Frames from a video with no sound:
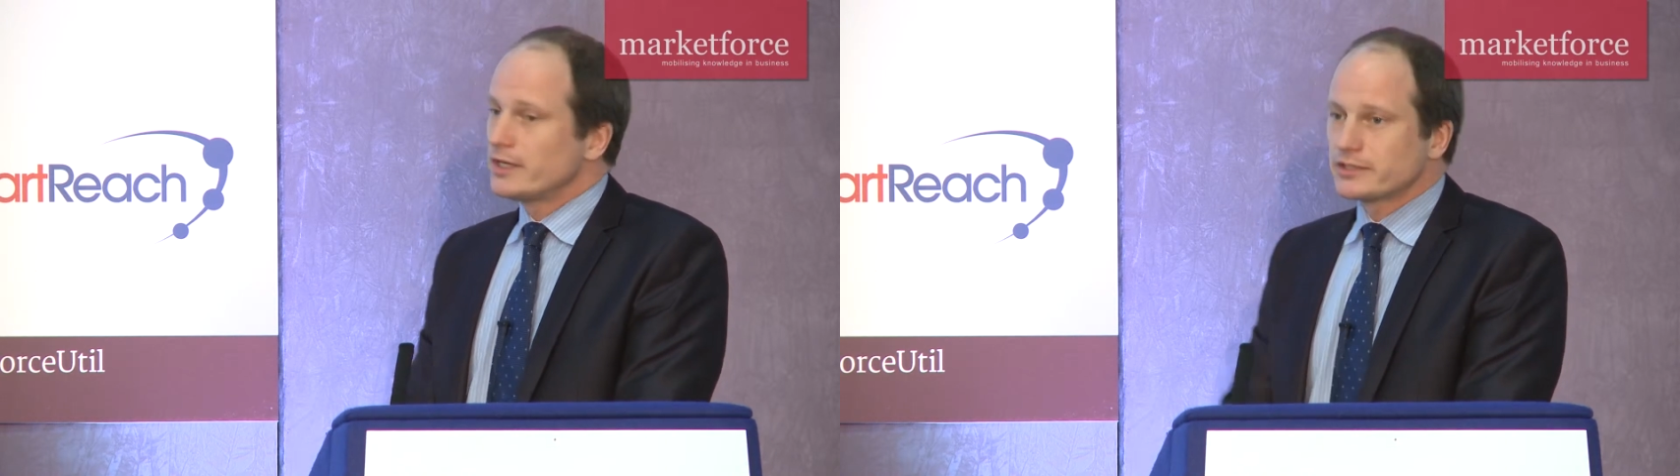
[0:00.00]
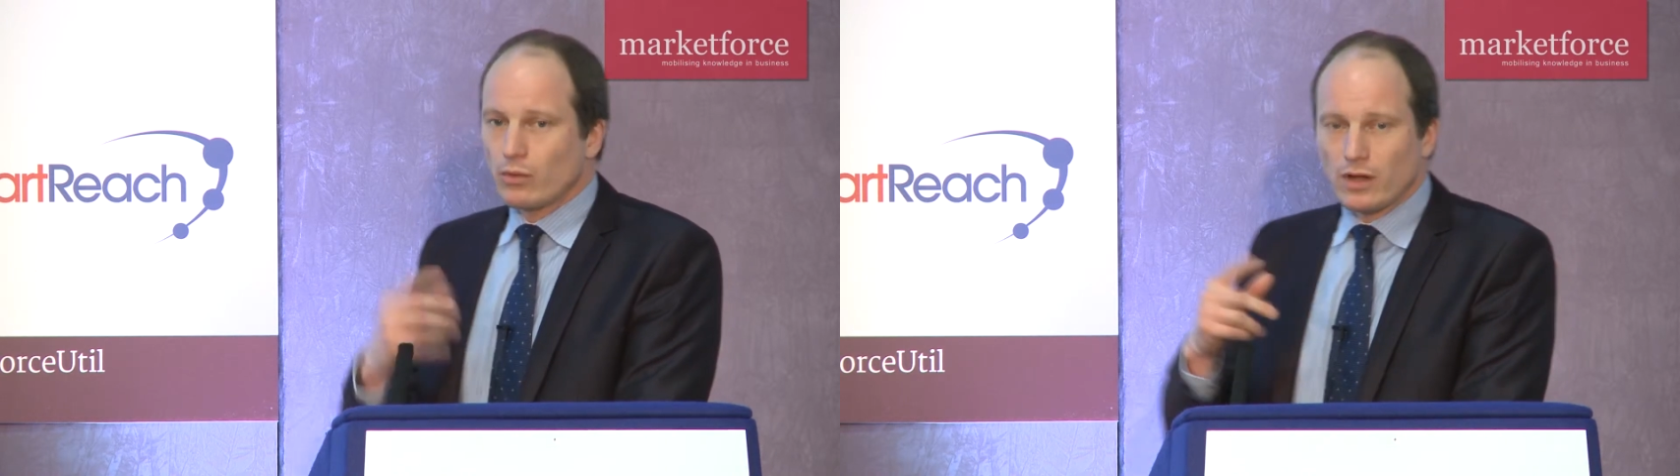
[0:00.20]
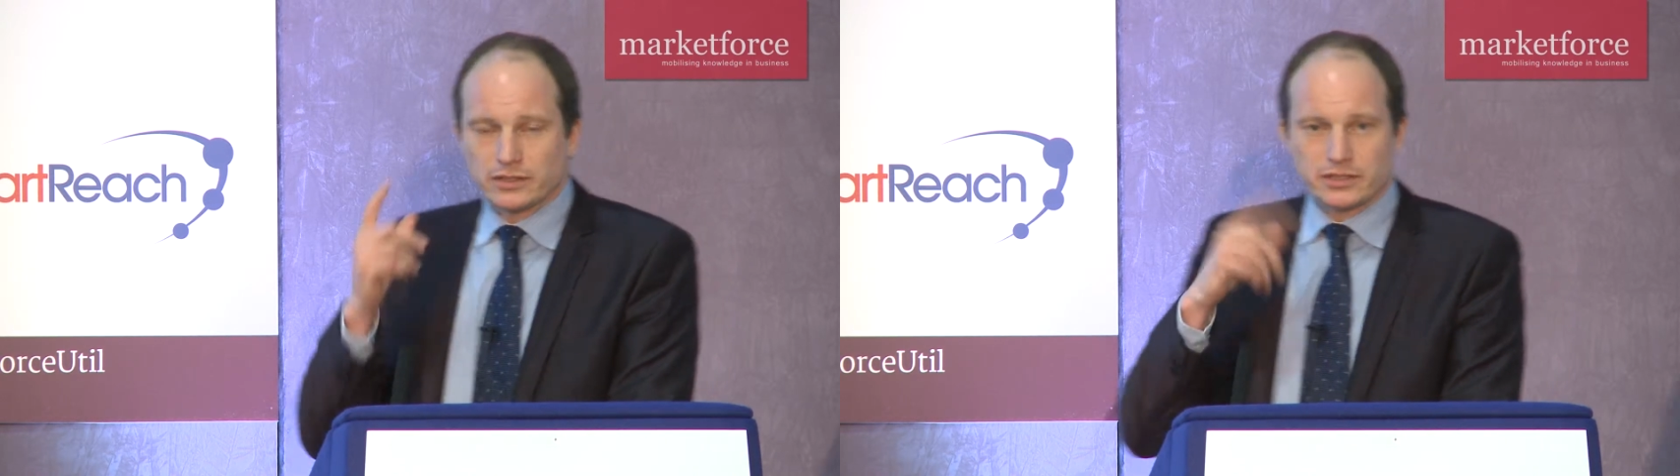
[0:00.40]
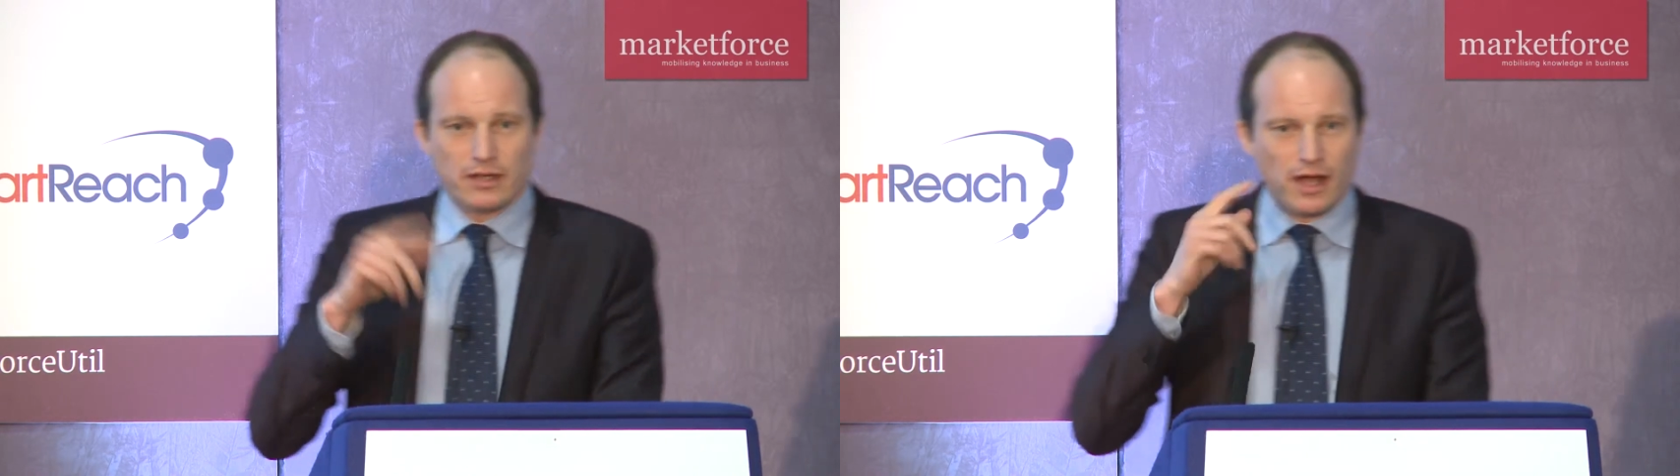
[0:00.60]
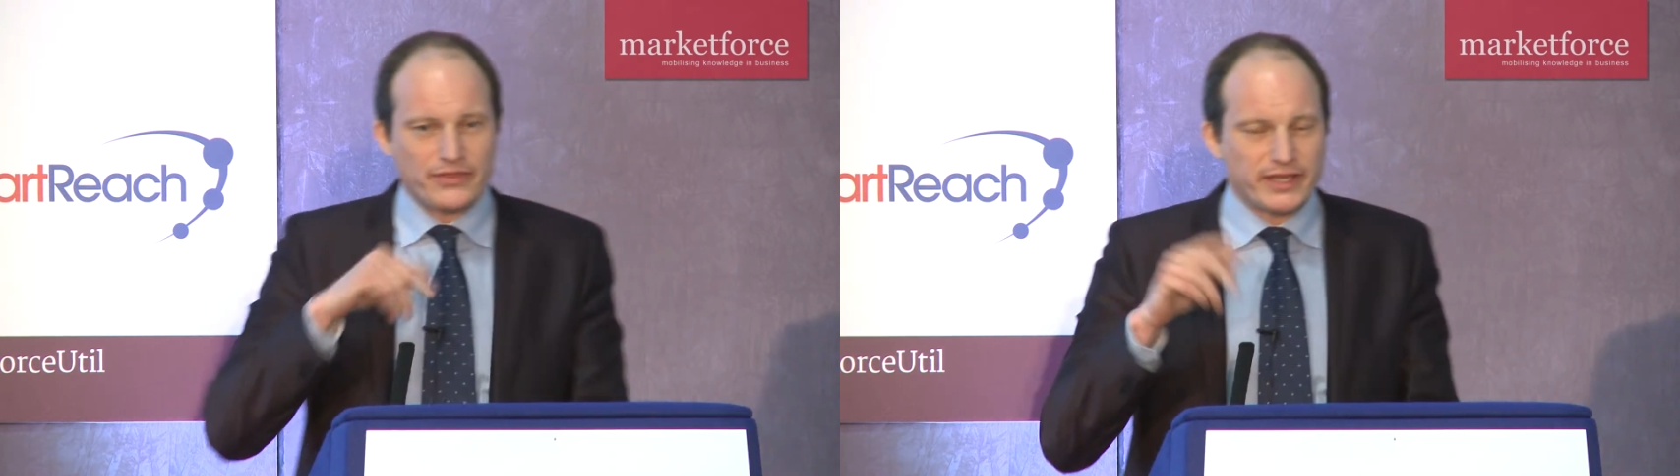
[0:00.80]
So whilst
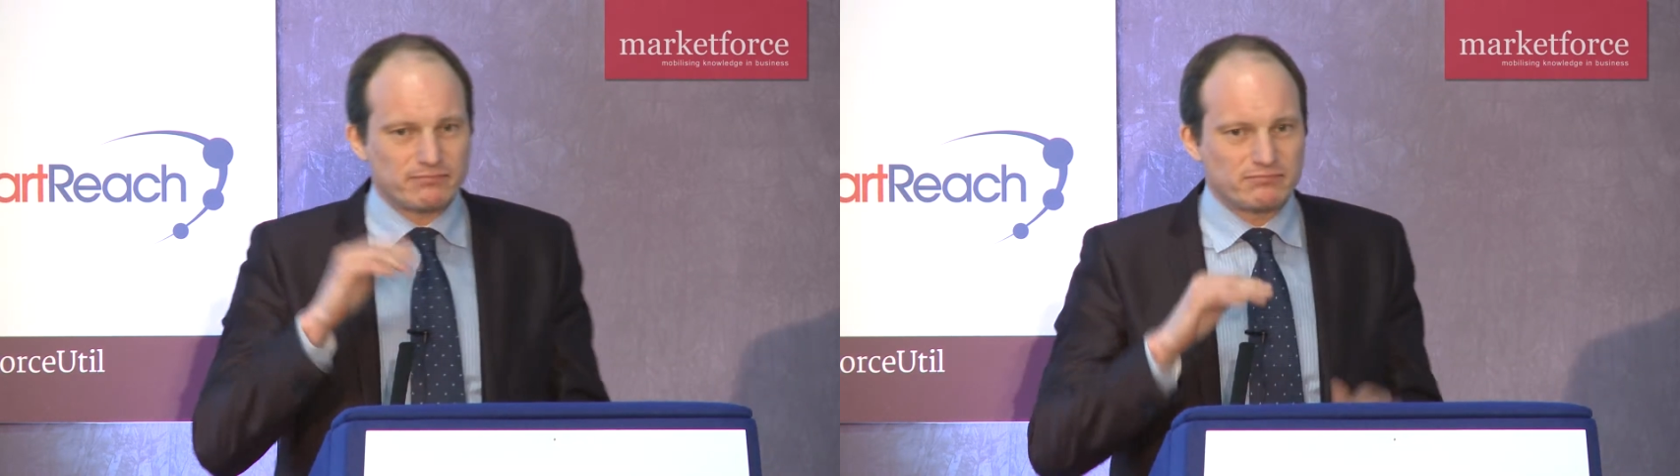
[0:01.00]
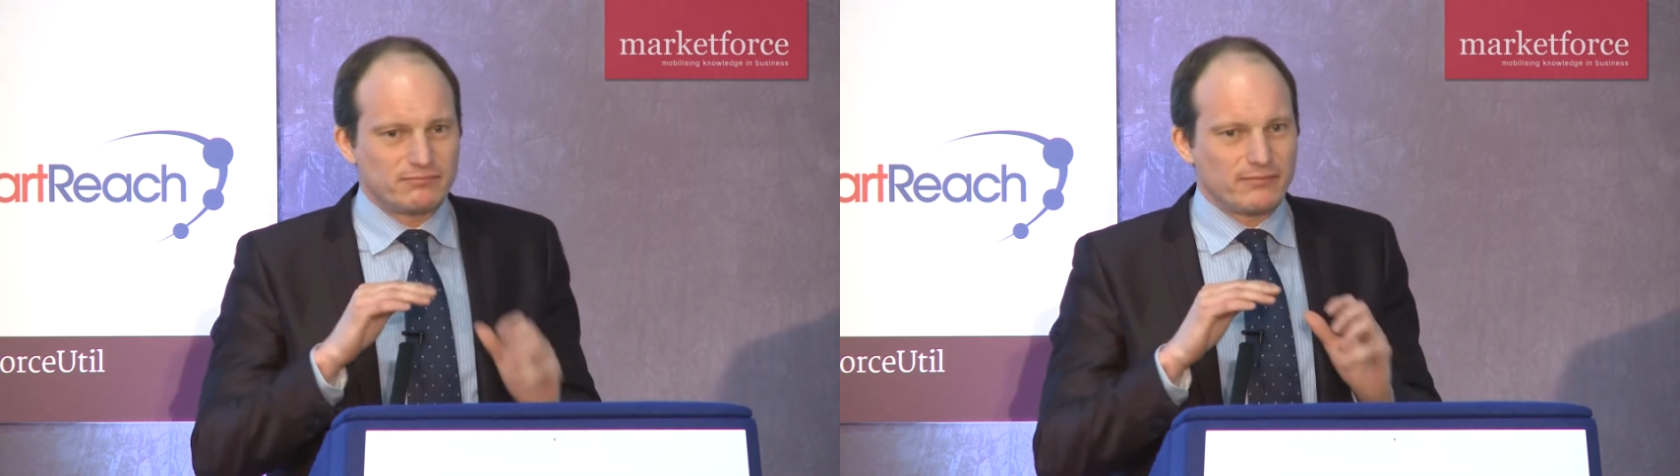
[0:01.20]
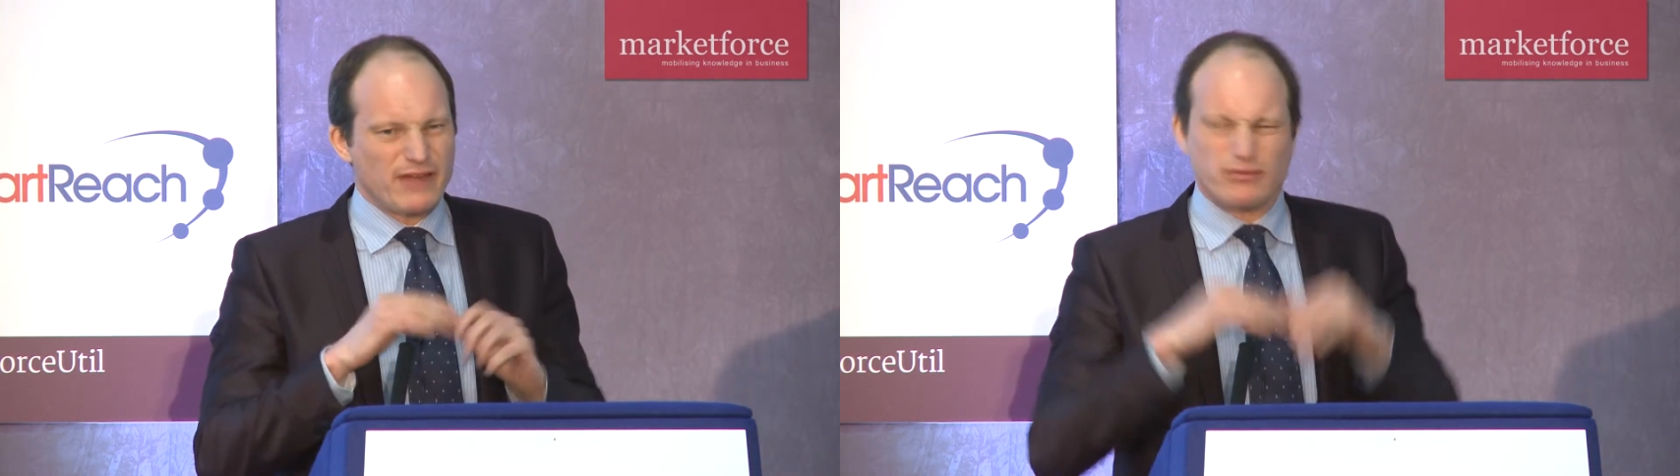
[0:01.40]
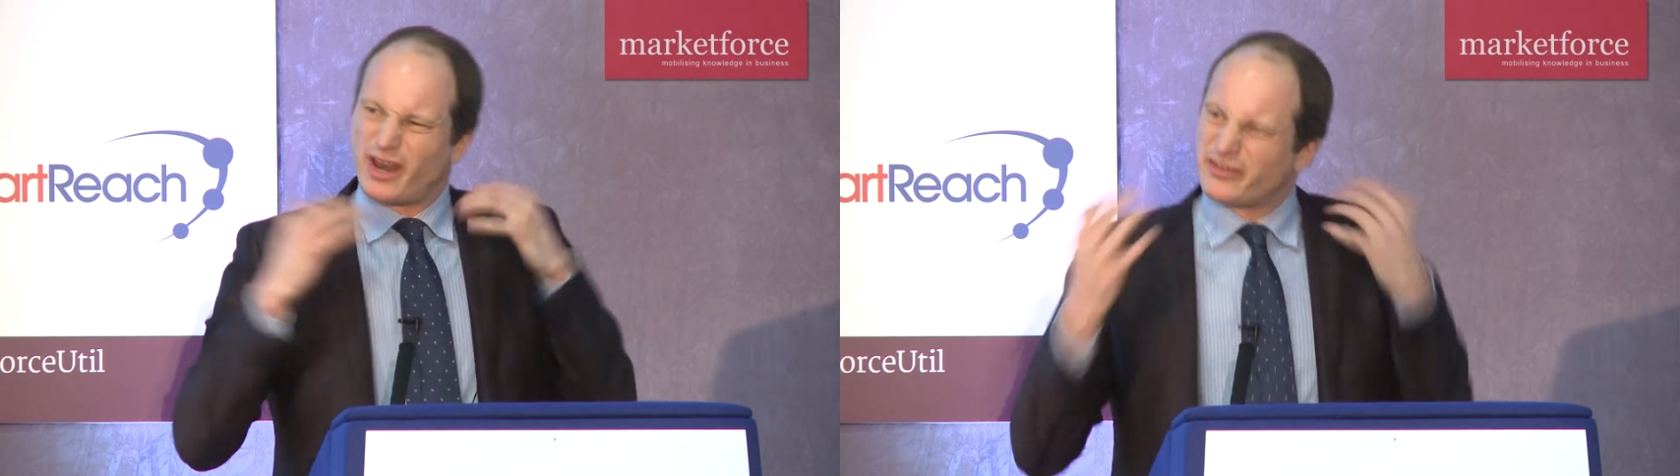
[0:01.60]
I think everyone